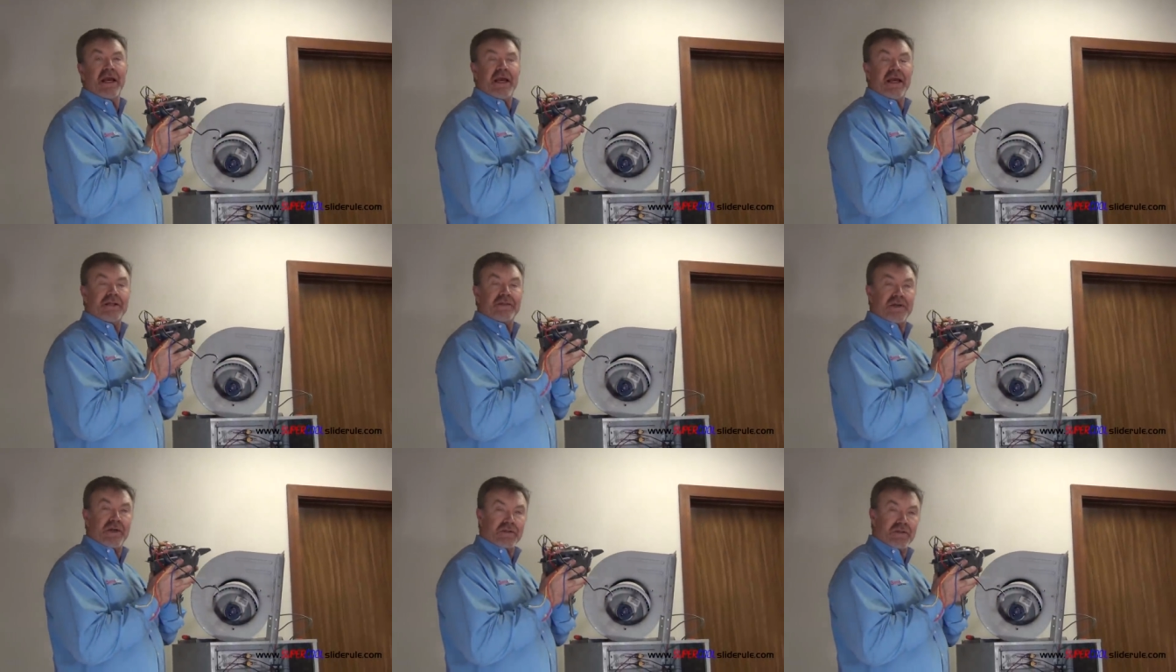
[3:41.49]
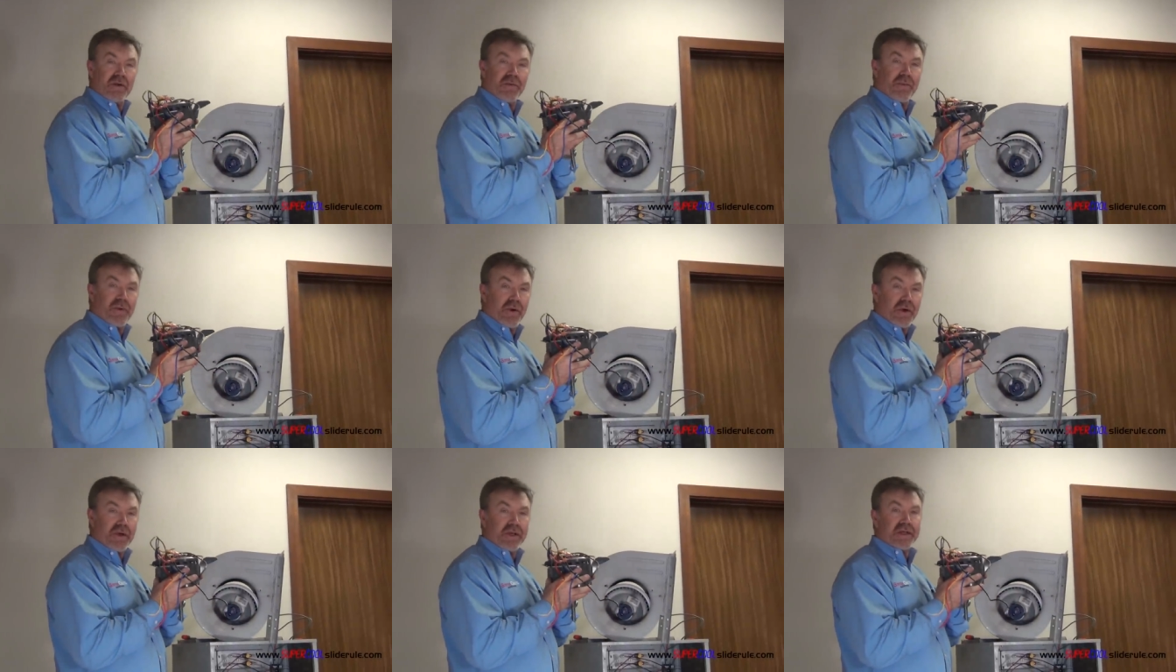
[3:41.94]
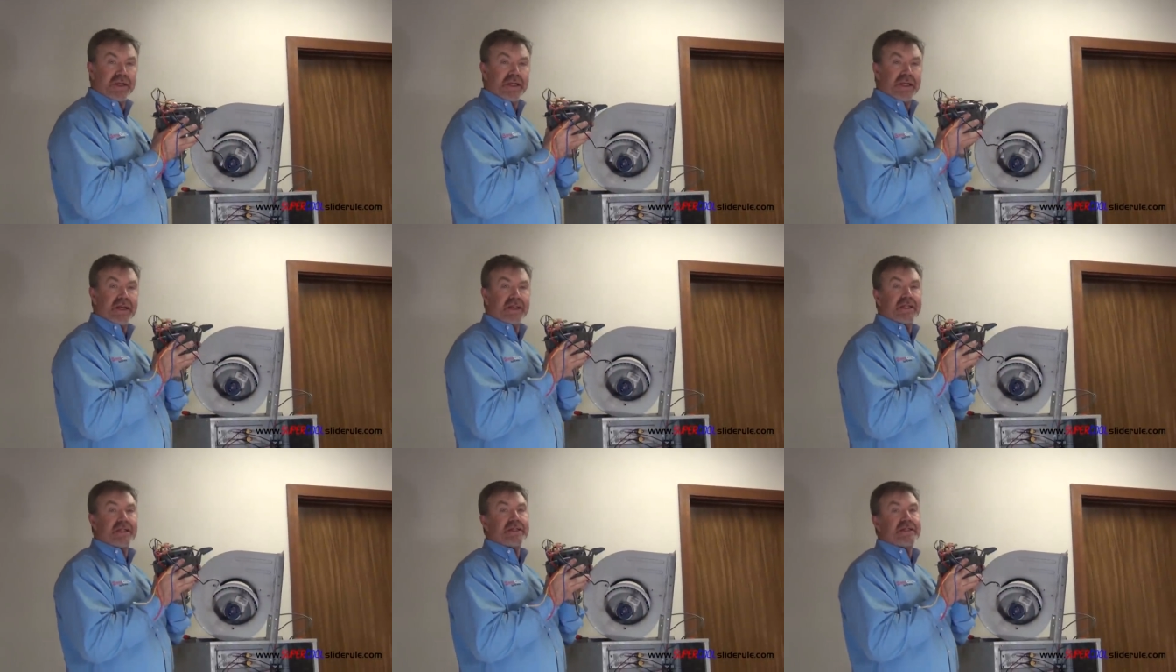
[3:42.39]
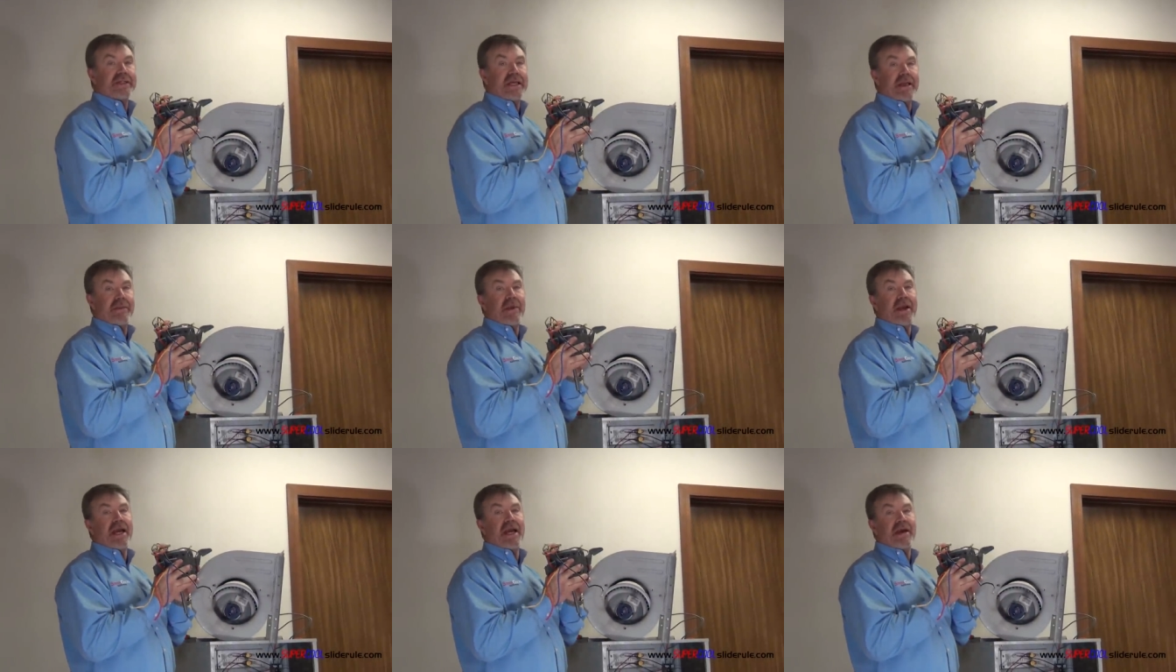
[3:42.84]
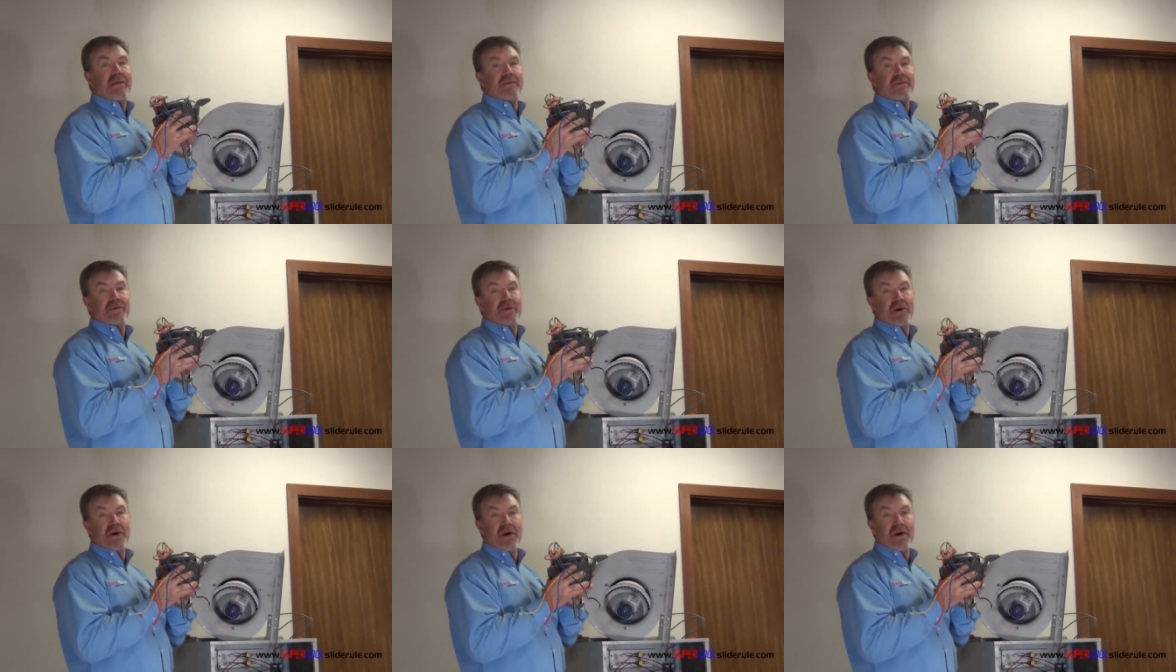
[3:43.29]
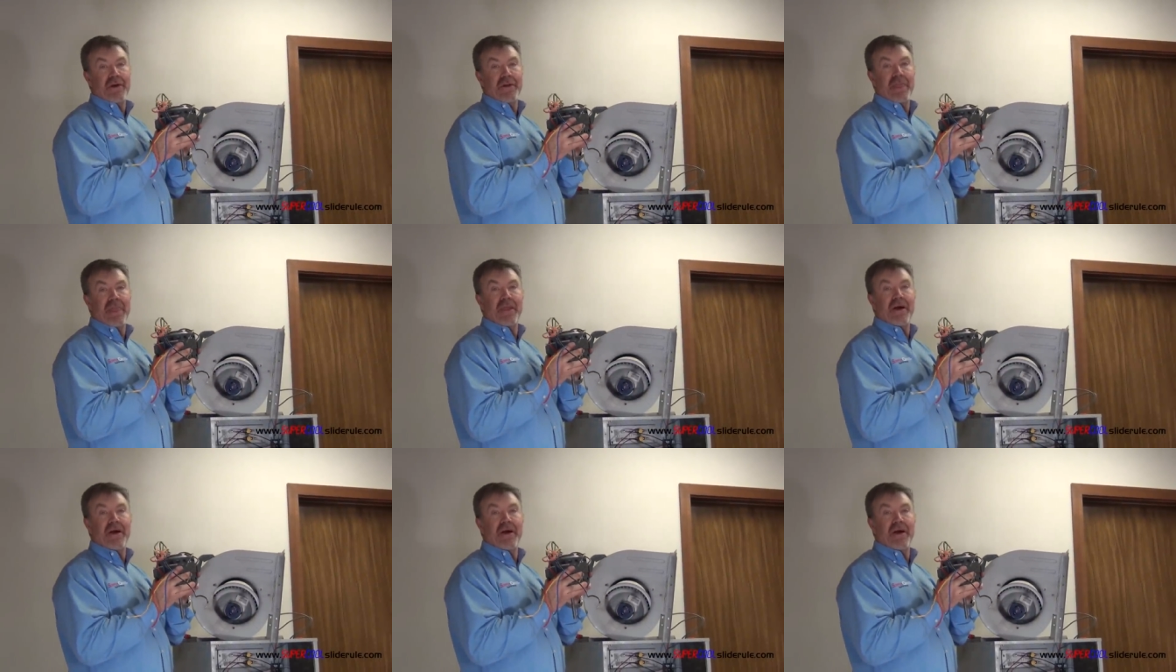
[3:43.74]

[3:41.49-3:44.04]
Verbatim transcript: It's also important to get the same amp draw.